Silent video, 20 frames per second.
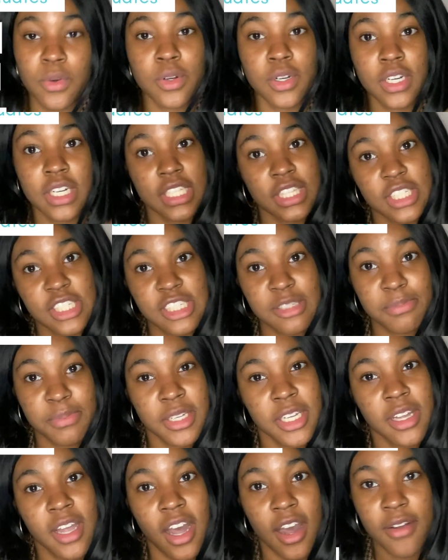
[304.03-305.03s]
in the
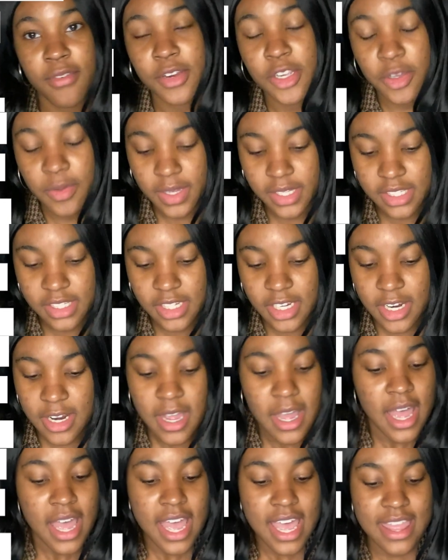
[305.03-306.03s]
spring, however you enter,
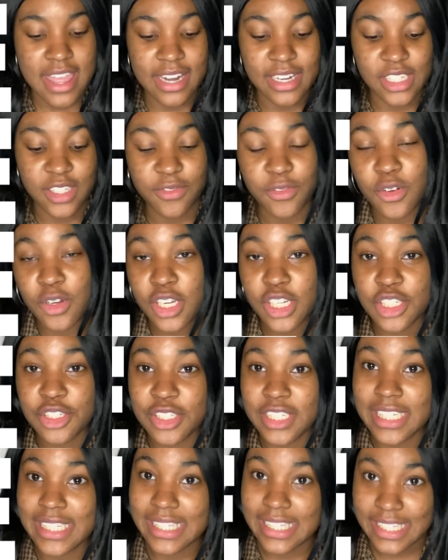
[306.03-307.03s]
and that is
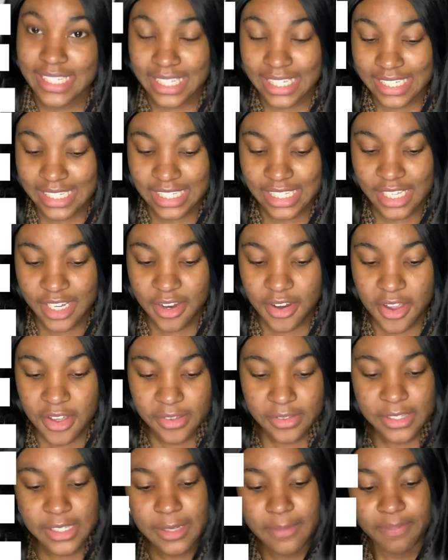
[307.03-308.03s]
460
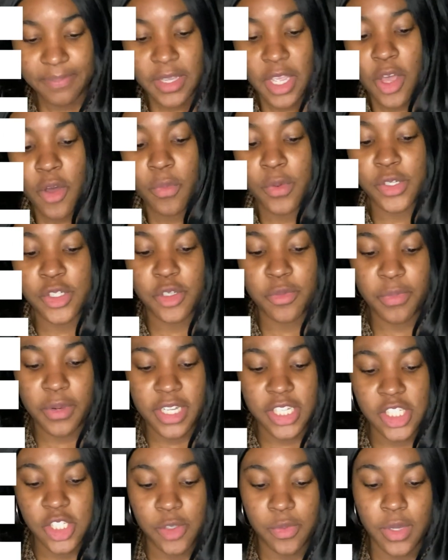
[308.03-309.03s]
euros, which will
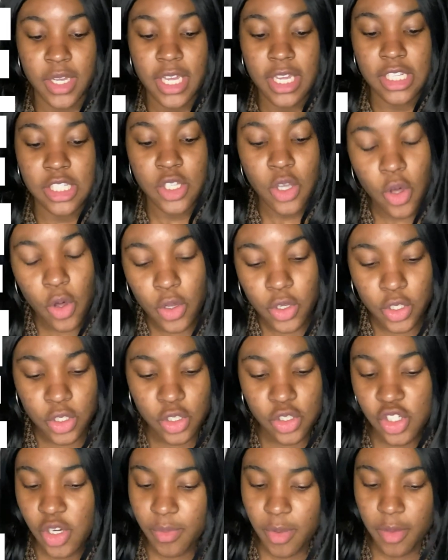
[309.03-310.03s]
bring to a
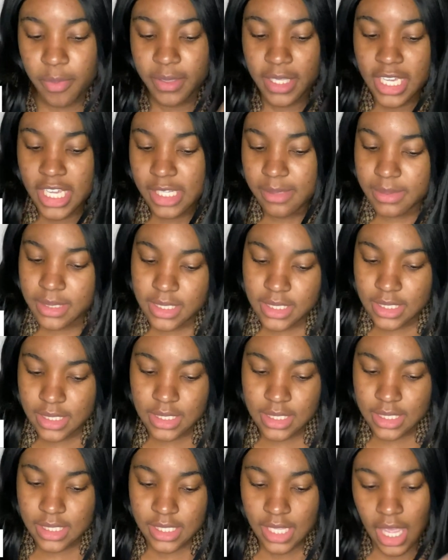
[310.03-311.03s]
total, drumroll please,
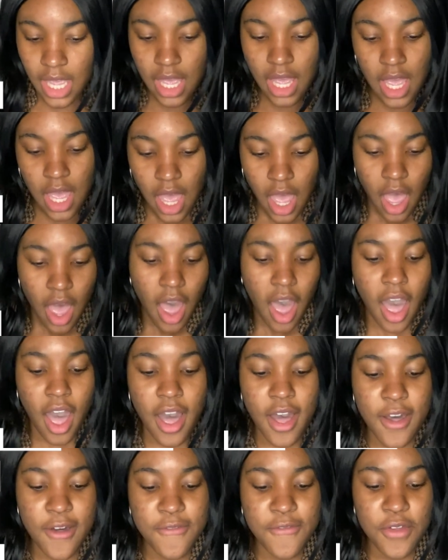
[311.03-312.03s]

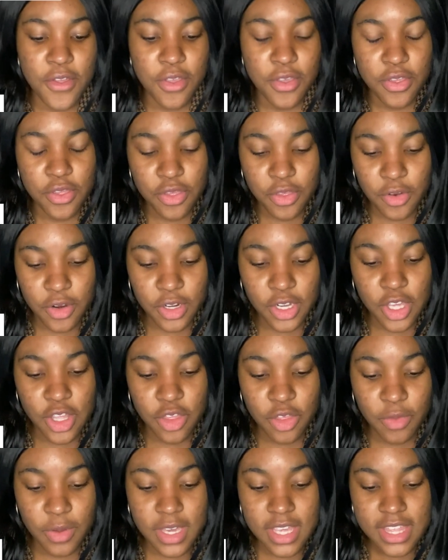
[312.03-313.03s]
of
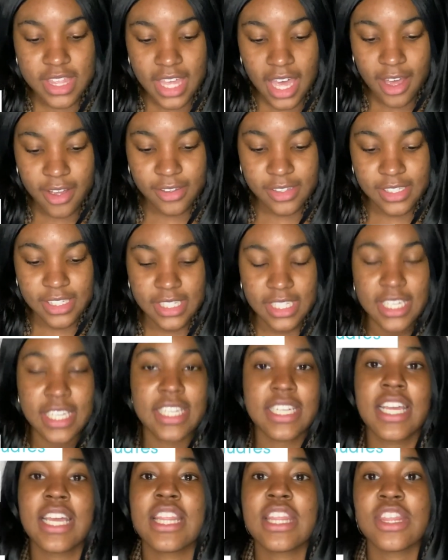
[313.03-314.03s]

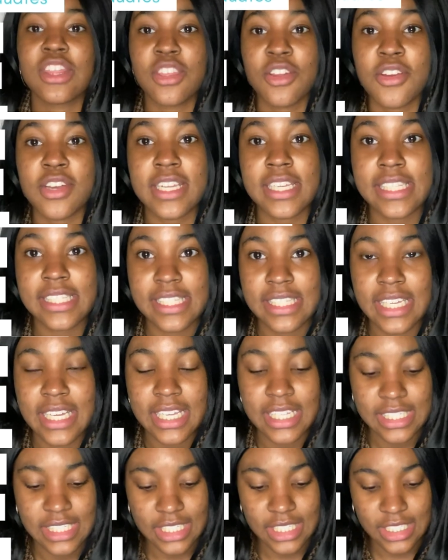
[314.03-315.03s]

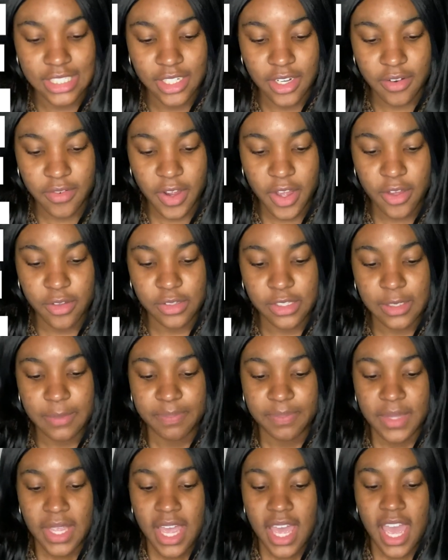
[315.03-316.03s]
33,036 euros.
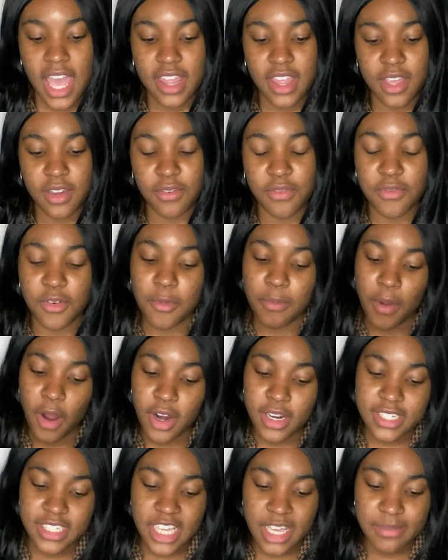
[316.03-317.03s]
And then for
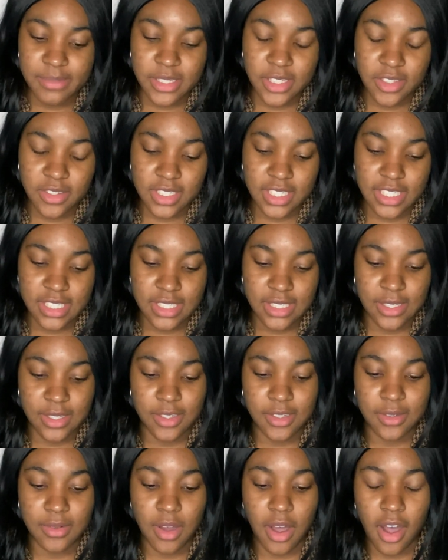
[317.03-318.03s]
part-time students
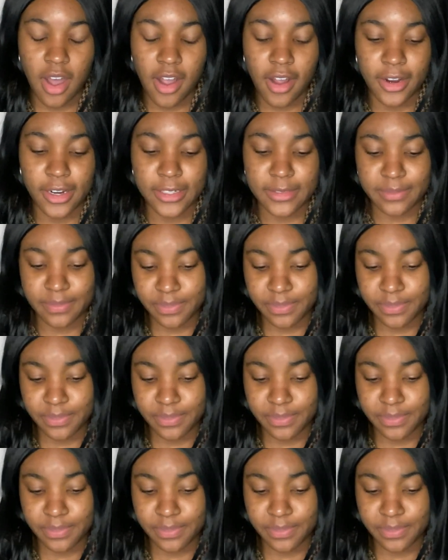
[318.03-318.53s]
who are